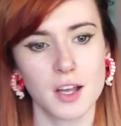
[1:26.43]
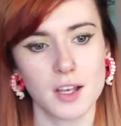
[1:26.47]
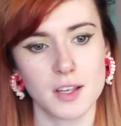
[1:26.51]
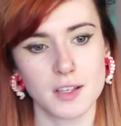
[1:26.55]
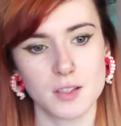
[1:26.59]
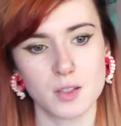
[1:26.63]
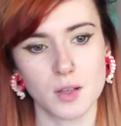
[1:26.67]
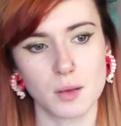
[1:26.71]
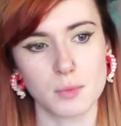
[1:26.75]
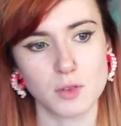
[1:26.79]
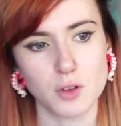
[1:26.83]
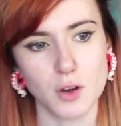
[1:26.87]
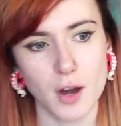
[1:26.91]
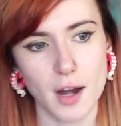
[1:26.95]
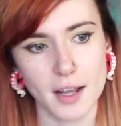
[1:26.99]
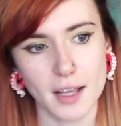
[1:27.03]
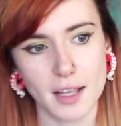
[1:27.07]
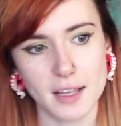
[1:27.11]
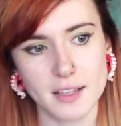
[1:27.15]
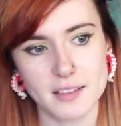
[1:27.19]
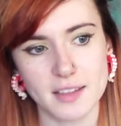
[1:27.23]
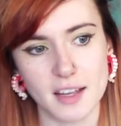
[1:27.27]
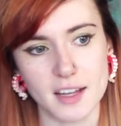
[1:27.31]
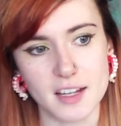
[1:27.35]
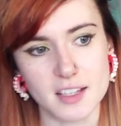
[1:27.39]
So I'm trying to
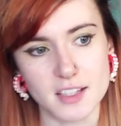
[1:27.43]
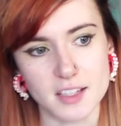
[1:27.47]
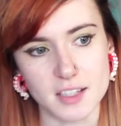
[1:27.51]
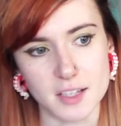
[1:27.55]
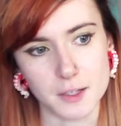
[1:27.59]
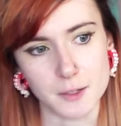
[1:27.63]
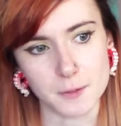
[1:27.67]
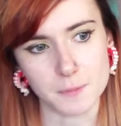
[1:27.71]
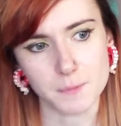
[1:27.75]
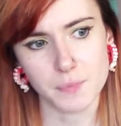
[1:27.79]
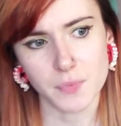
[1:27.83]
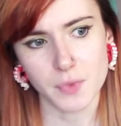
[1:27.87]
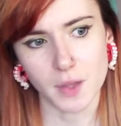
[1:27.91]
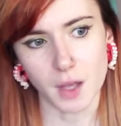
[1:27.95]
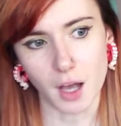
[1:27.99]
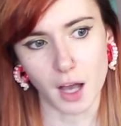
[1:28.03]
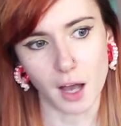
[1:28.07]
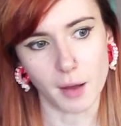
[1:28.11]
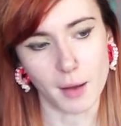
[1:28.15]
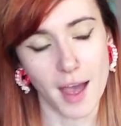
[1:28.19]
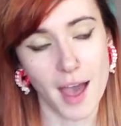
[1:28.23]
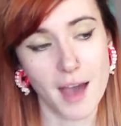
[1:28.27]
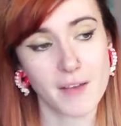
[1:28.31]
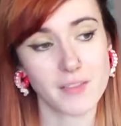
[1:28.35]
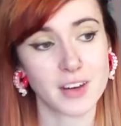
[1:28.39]
condense it.
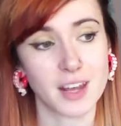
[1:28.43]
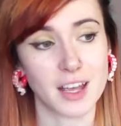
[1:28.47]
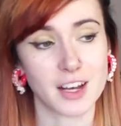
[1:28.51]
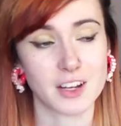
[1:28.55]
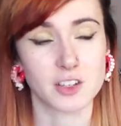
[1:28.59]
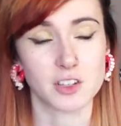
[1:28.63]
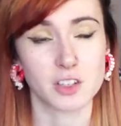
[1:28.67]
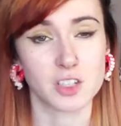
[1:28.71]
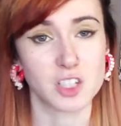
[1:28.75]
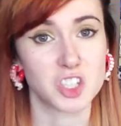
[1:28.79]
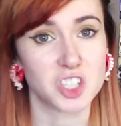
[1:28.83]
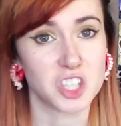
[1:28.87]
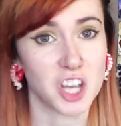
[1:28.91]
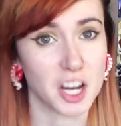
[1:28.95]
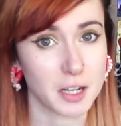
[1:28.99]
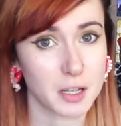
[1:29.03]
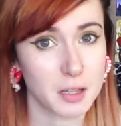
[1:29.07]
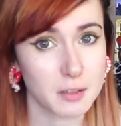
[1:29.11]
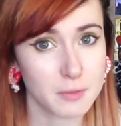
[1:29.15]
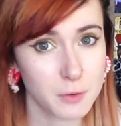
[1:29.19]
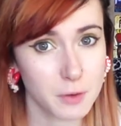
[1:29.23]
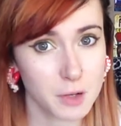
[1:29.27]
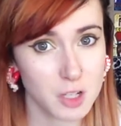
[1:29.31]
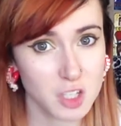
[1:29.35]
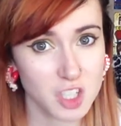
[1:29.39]
I haven't actually checked
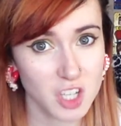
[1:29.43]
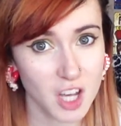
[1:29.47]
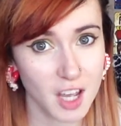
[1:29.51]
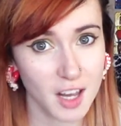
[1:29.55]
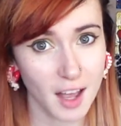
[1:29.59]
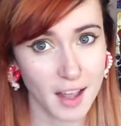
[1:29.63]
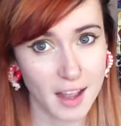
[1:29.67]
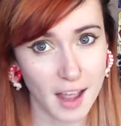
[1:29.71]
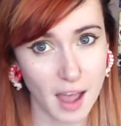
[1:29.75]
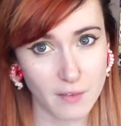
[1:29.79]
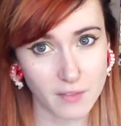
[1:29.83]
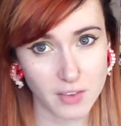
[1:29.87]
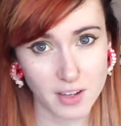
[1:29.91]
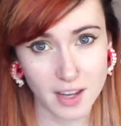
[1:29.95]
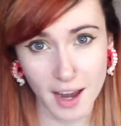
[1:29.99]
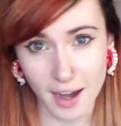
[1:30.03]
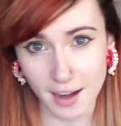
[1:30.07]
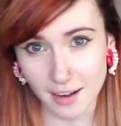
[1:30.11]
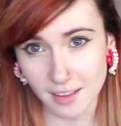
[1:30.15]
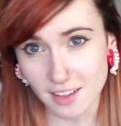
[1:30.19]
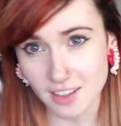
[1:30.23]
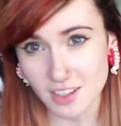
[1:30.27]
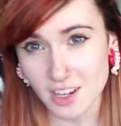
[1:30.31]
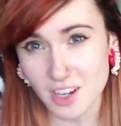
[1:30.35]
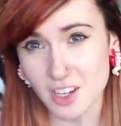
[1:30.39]
the footage yet, I haven't
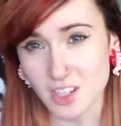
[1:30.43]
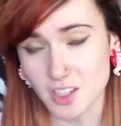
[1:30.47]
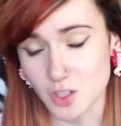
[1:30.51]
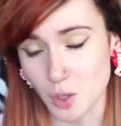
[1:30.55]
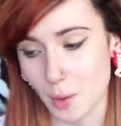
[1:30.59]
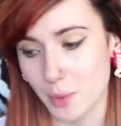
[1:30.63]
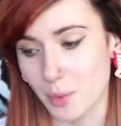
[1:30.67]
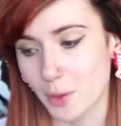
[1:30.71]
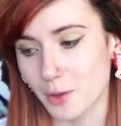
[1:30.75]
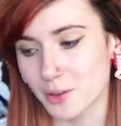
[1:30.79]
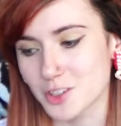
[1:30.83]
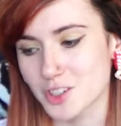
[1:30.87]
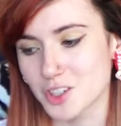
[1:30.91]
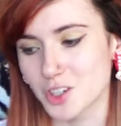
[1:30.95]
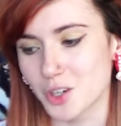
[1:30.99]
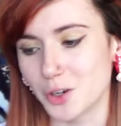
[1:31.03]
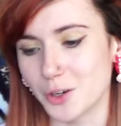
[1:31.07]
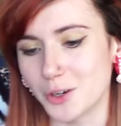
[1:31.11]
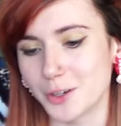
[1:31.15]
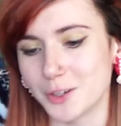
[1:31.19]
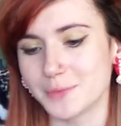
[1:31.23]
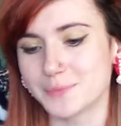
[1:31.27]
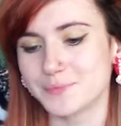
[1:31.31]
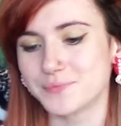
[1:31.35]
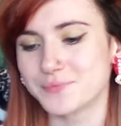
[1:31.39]
edited it, so I'm not
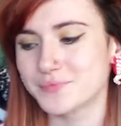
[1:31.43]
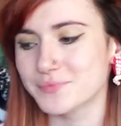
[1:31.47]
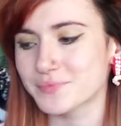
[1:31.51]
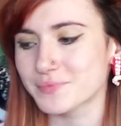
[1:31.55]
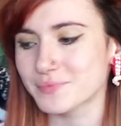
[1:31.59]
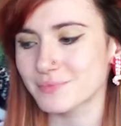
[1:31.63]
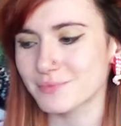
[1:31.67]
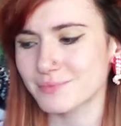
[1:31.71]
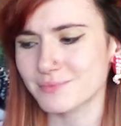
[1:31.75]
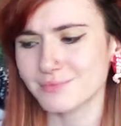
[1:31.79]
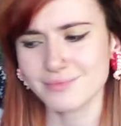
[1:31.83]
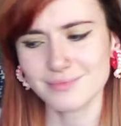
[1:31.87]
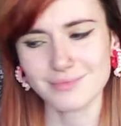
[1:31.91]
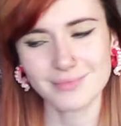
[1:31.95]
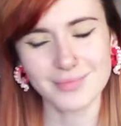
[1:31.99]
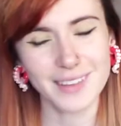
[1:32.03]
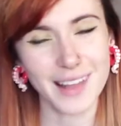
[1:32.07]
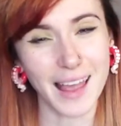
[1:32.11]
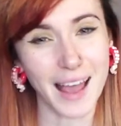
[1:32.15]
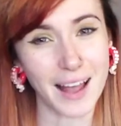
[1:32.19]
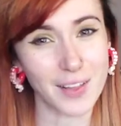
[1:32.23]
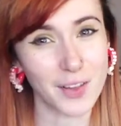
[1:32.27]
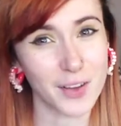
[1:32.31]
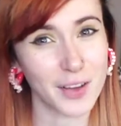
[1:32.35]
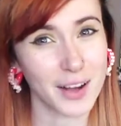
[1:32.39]
sure
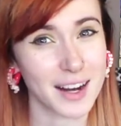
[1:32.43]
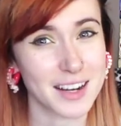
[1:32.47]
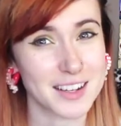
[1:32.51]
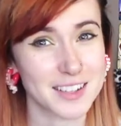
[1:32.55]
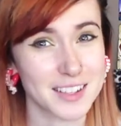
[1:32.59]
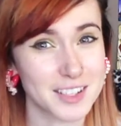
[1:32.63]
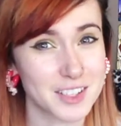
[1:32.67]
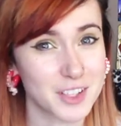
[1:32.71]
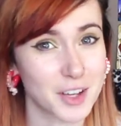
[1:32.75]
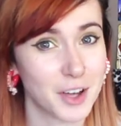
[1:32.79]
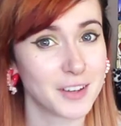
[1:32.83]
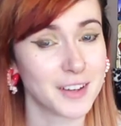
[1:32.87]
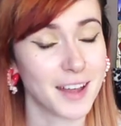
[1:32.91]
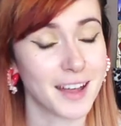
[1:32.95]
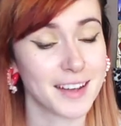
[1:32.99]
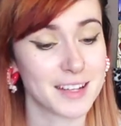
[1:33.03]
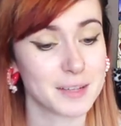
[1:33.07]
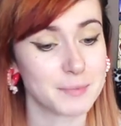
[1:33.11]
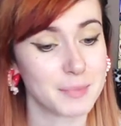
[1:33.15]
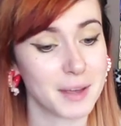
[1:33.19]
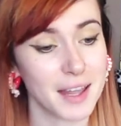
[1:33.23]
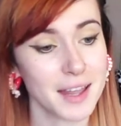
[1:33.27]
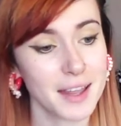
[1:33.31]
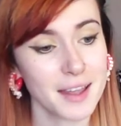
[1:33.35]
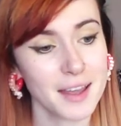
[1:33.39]
how long it actually turned out
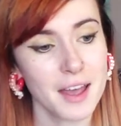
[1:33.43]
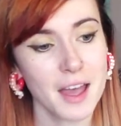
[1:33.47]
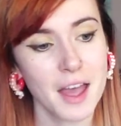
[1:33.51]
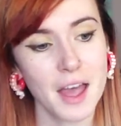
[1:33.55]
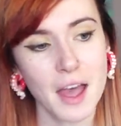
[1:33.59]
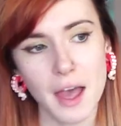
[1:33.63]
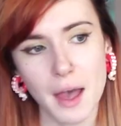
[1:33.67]
to be.